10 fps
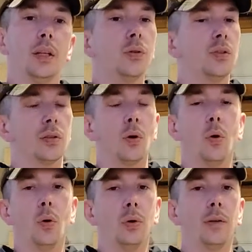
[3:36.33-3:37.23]
uses a
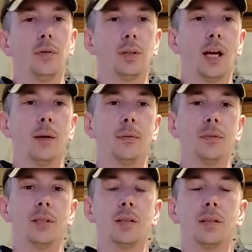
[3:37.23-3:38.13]
whole different type of
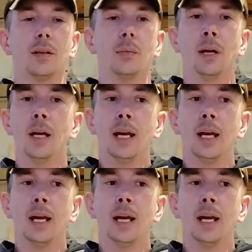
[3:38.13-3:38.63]
system,